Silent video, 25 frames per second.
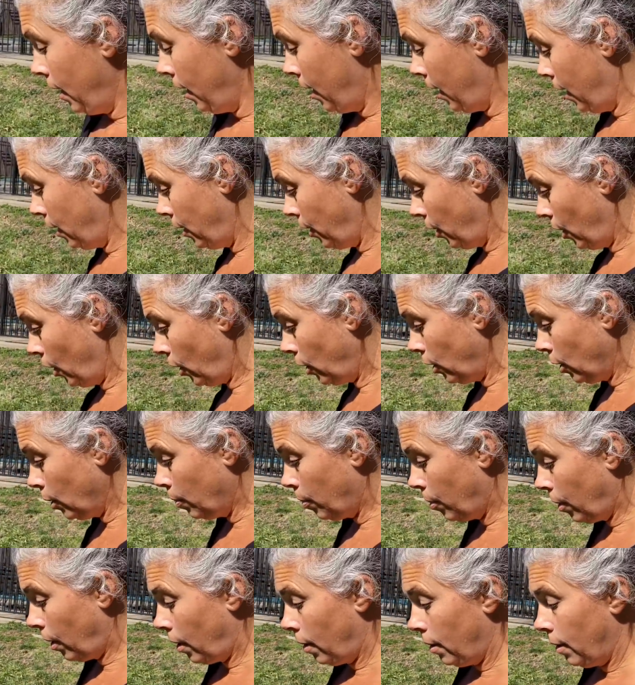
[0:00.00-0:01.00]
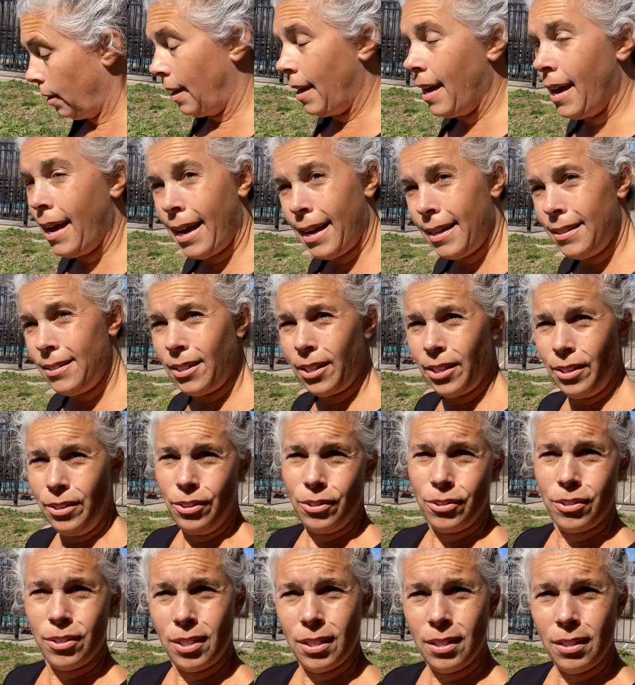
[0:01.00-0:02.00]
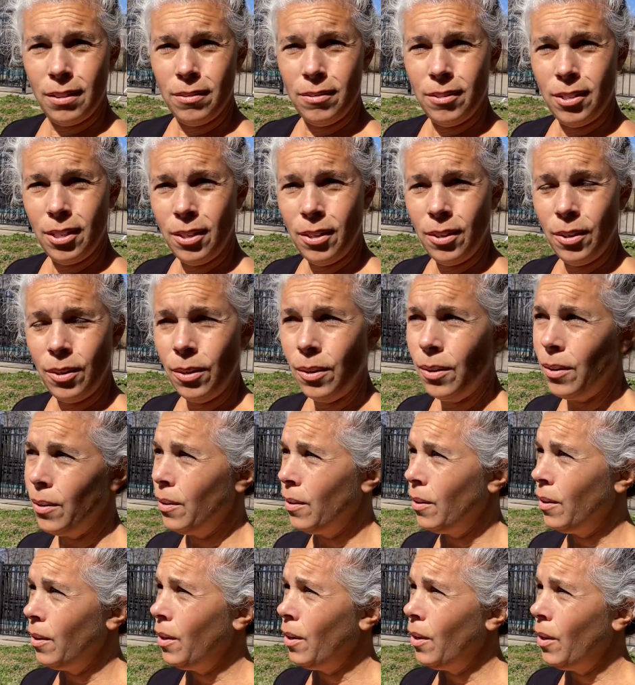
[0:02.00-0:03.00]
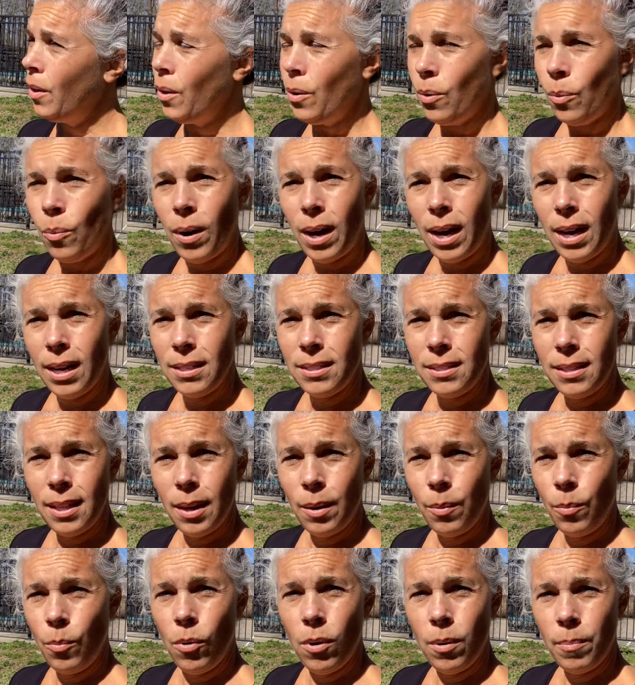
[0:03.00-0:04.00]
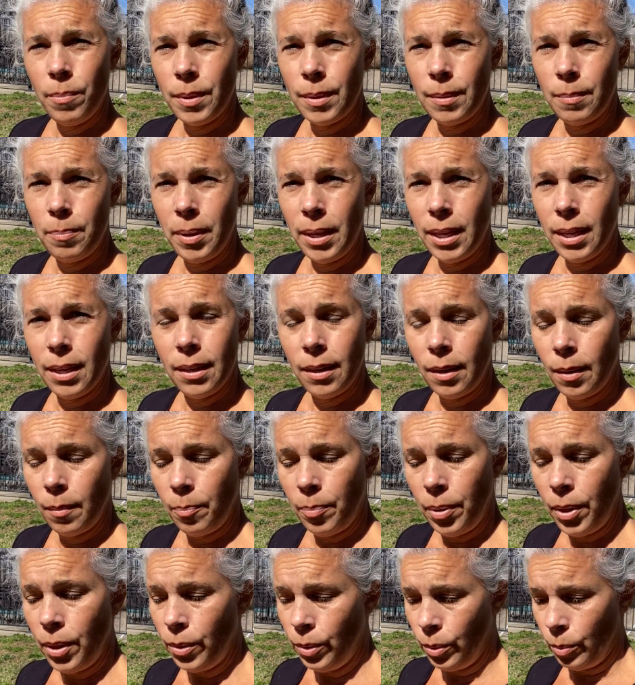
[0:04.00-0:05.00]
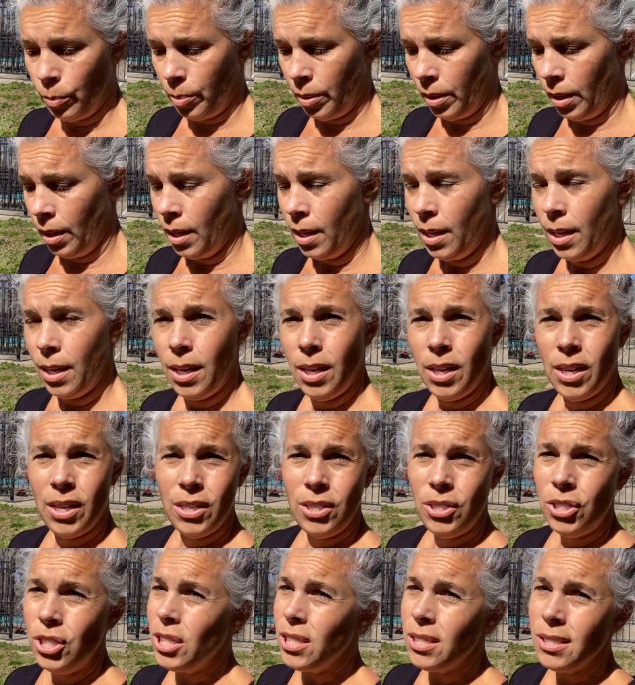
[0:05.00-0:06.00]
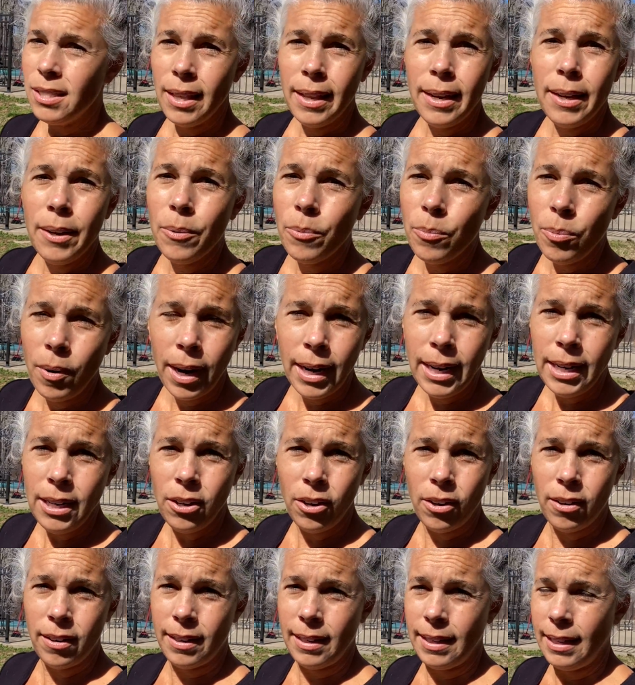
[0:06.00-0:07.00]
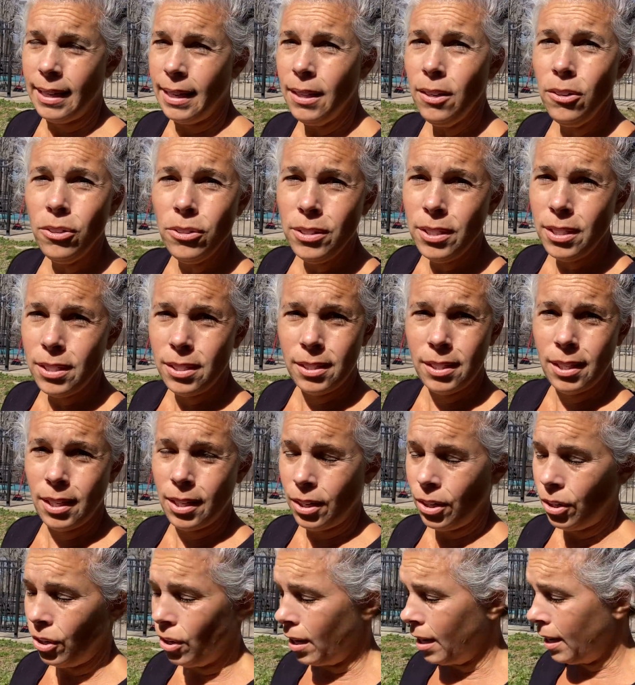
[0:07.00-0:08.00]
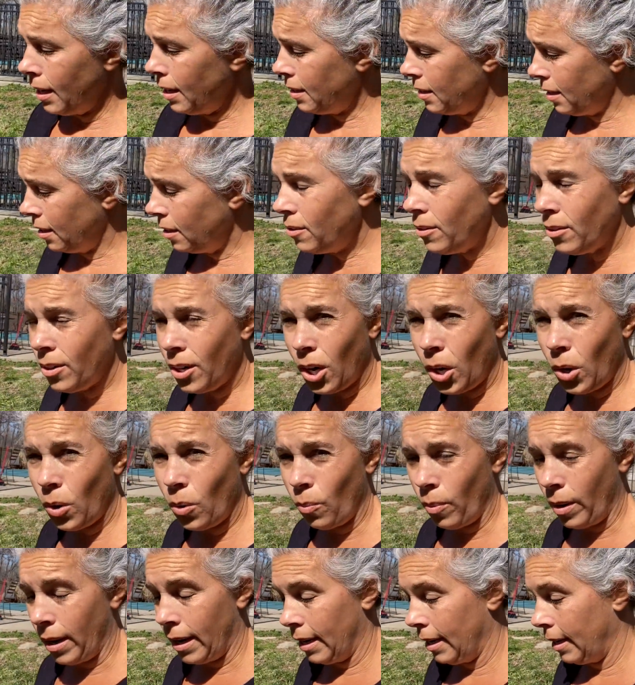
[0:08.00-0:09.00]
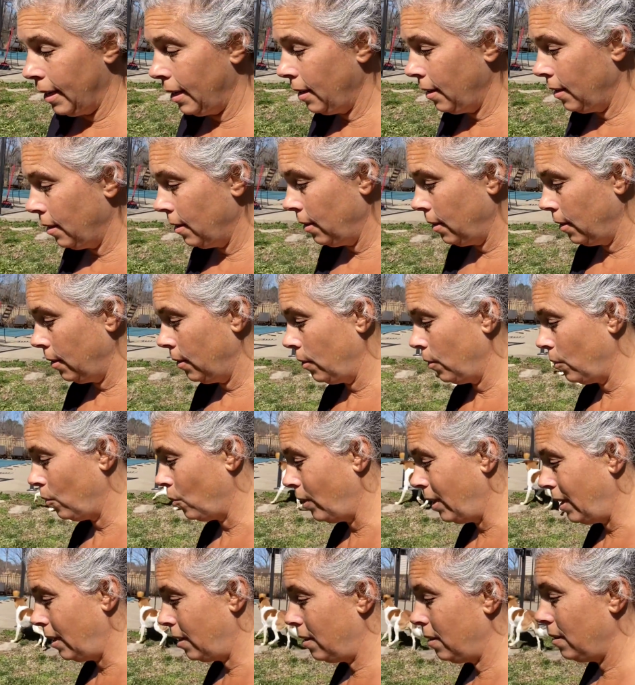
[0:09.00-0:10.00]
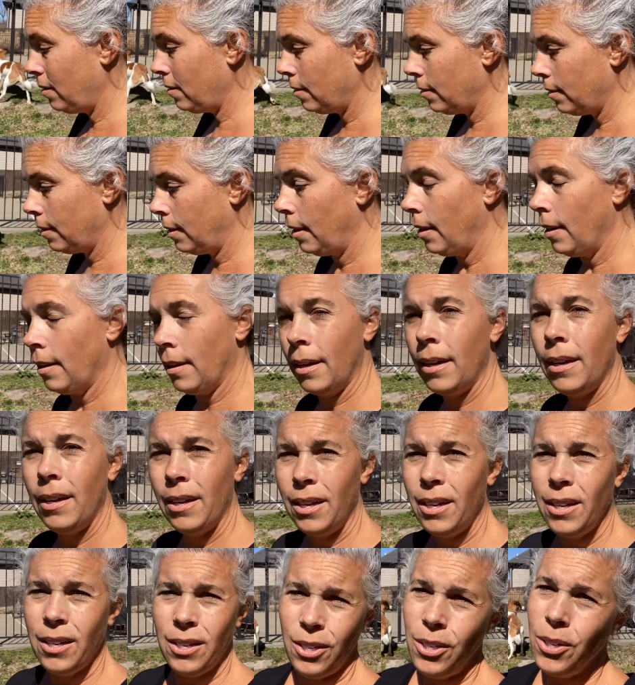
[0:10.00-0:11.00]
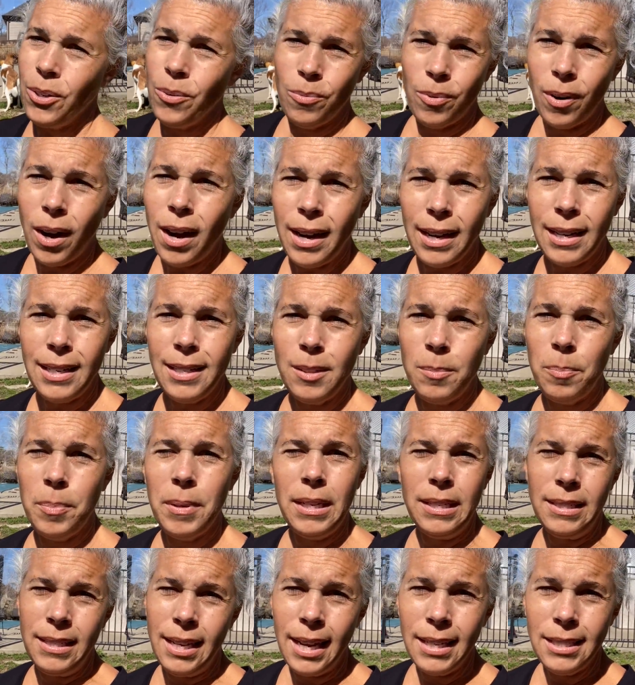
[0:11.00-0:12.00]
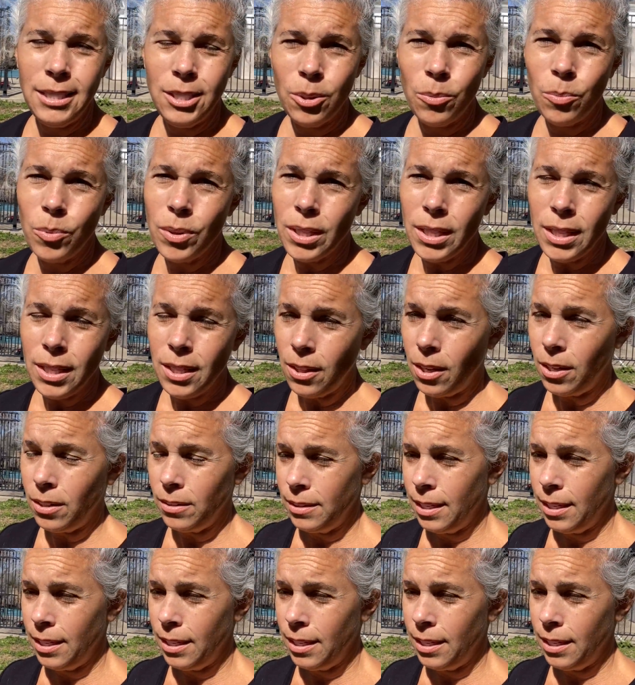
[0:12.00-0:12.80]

And y'all are probably asking yourselves, why is that woman picking up poop? Just let it rain on it. It'll disintegrate. It'll go away. Well, you're right, but it takes a really long